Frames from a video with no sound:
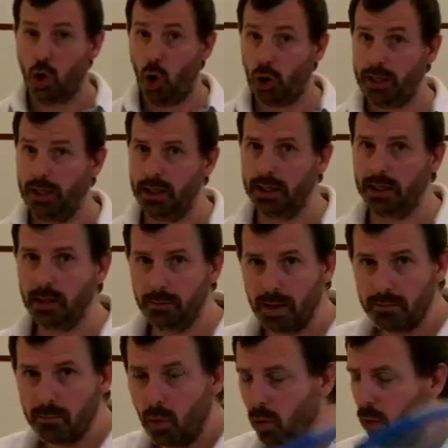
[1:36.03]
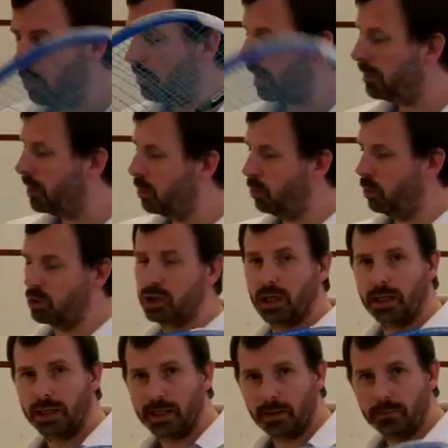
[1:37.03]
cock it a little bit more, maybe you want
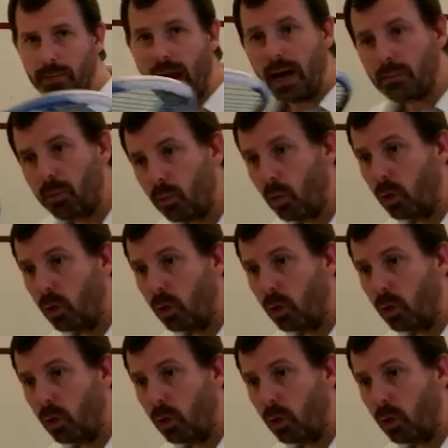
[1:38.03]
to lean it back,